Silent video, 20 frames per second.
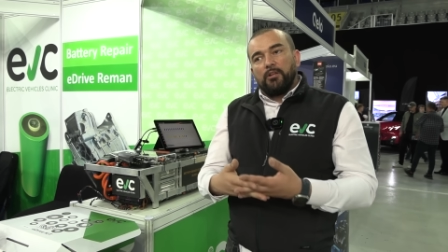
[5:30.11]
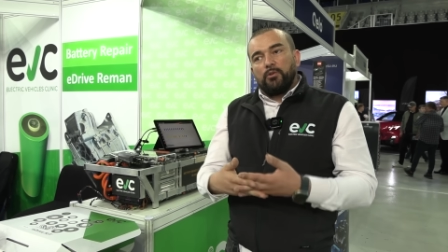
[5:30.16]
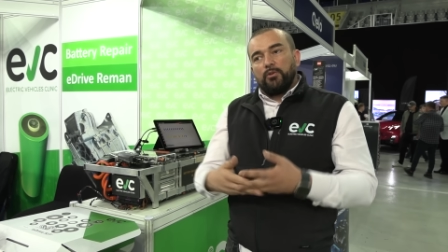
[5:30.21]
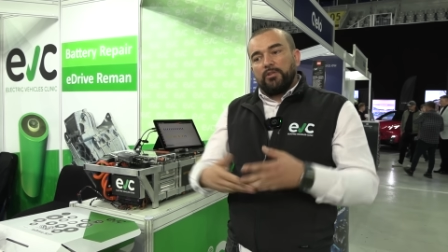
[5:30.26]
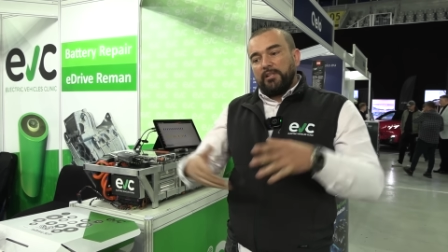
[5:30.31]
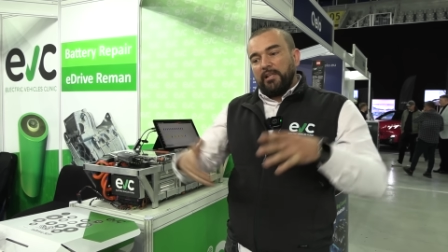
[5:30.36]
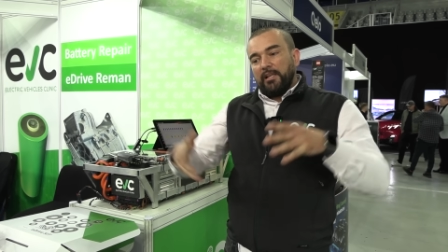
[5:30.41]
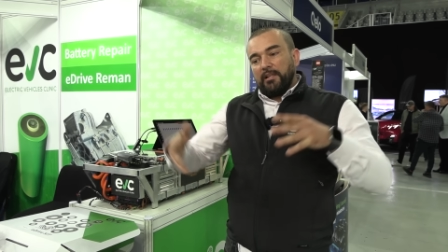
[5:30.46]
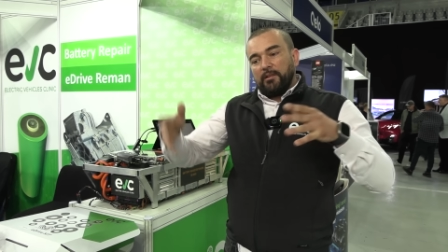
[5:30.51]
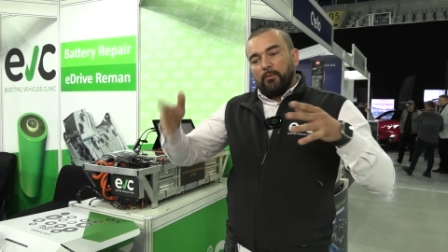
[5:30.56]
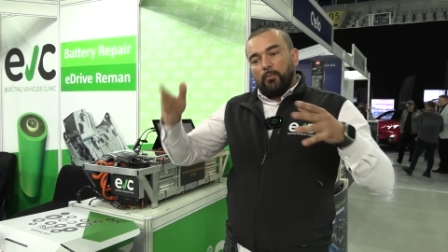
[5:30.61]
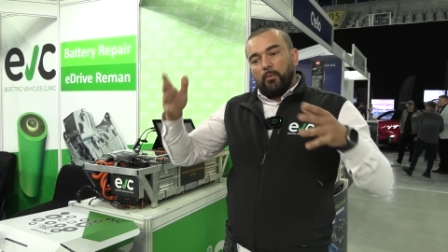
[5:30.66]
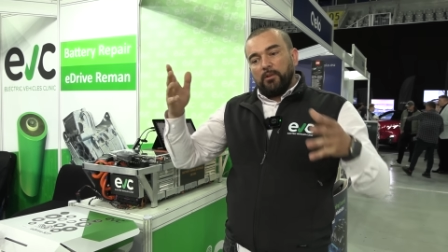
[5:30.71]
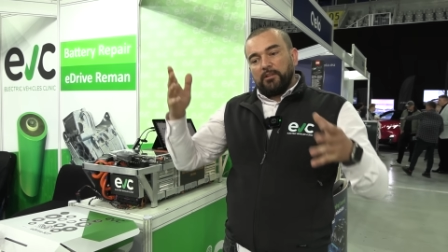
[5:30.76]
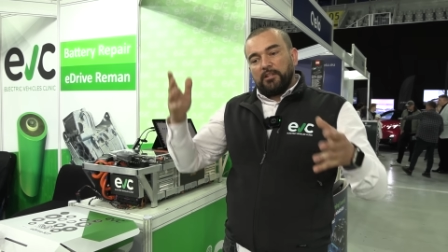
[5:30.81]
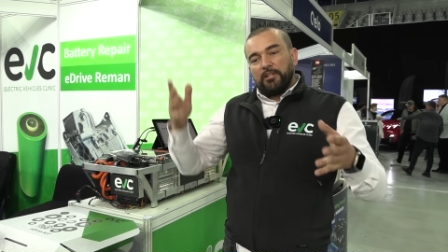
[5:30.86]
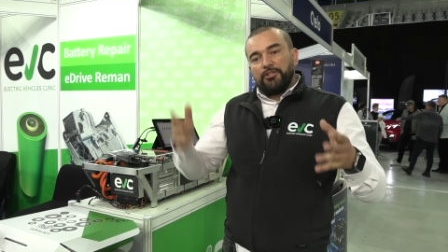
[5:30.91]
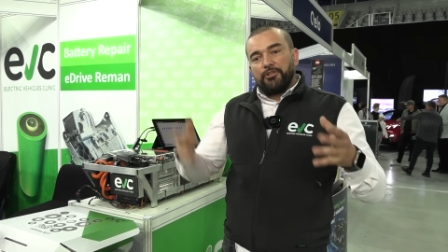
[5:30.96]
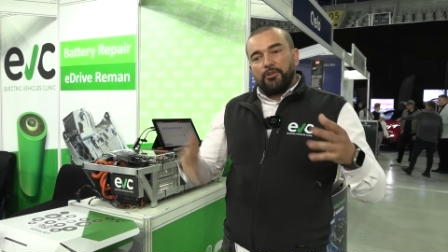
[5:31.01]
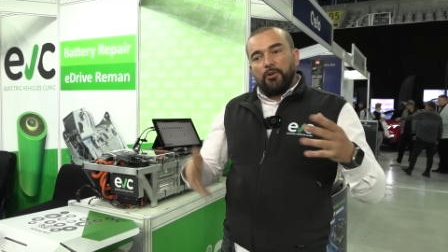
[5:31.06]
to see the
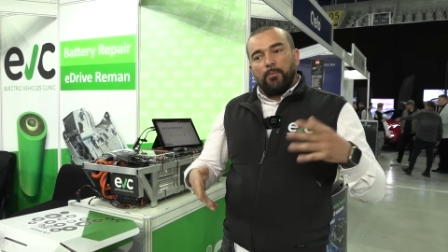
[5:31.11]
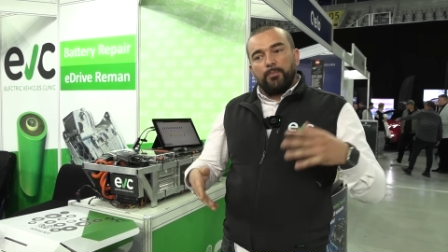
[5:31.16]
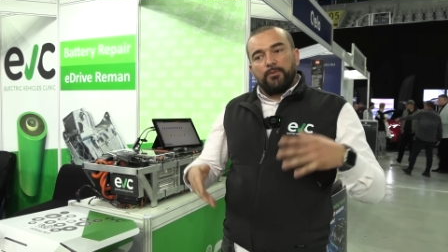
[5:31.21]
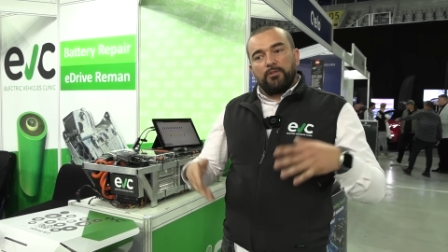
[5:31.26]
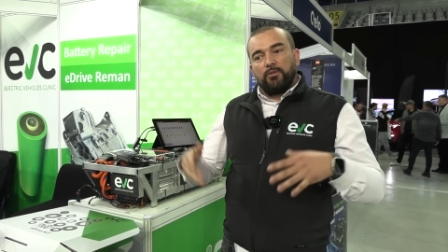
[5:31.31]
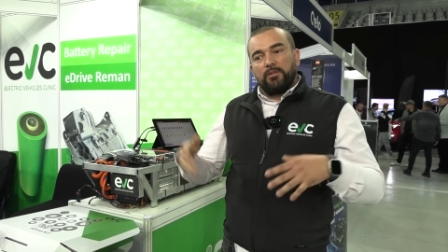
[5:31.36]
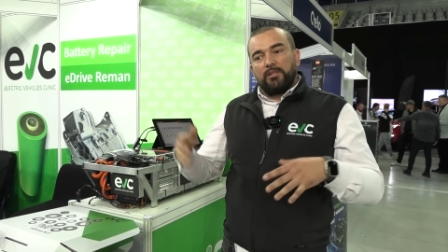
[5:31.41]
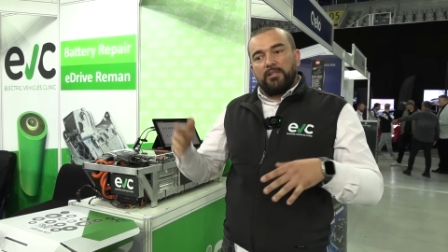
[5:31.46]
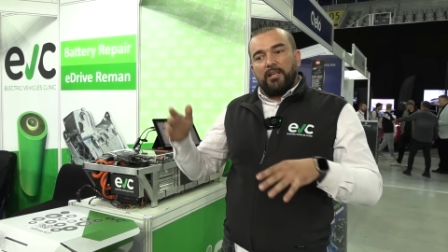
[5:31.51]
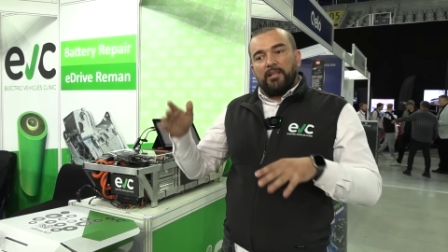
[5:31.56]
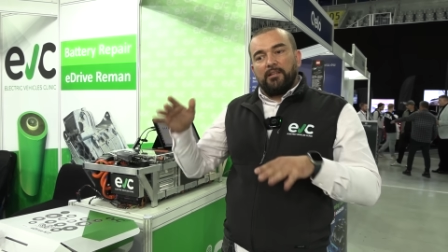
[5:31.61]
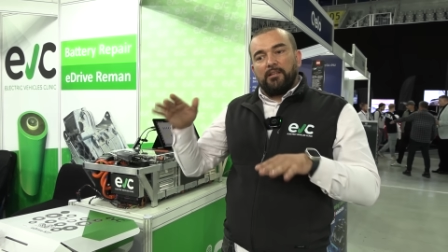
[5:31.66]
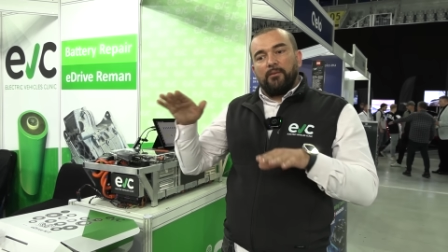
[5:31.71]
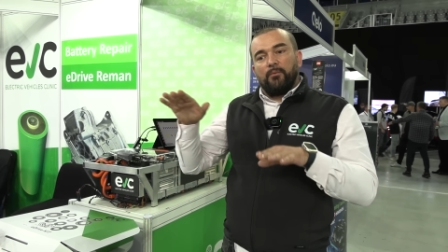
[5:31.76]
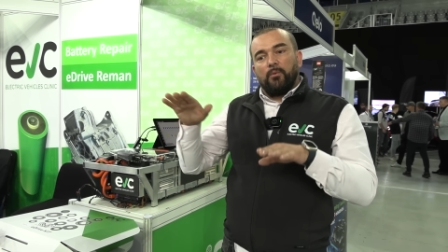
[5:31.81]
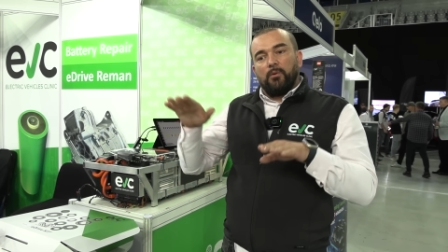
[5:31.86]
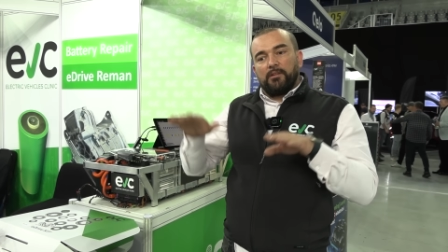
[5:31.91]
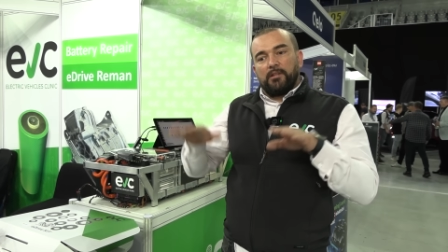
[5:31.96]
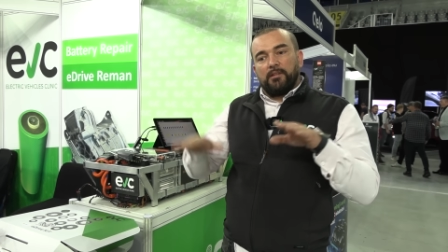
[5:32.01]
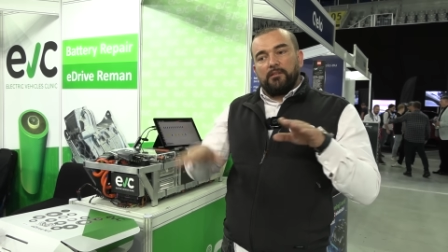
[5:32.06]
voltage drops, to see the
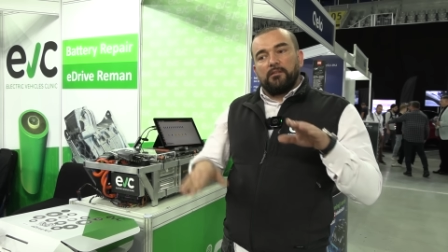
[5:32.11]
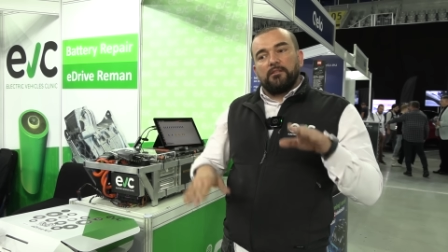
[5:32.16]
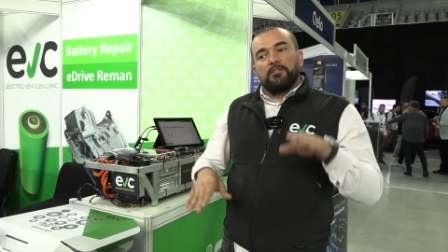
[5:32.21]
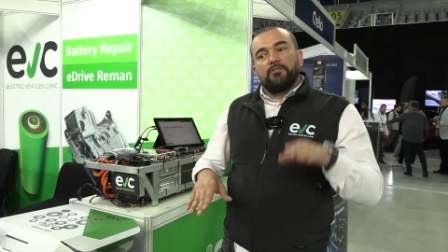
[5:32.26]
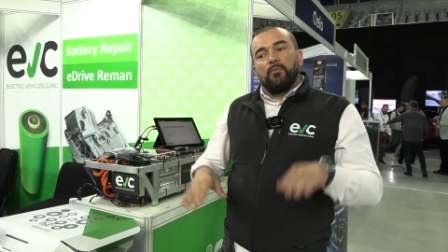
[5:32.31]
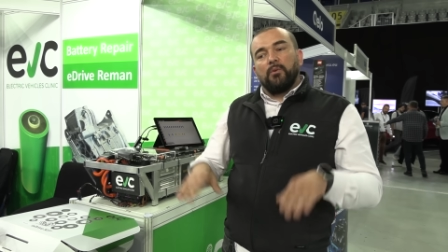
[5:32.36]
voltage,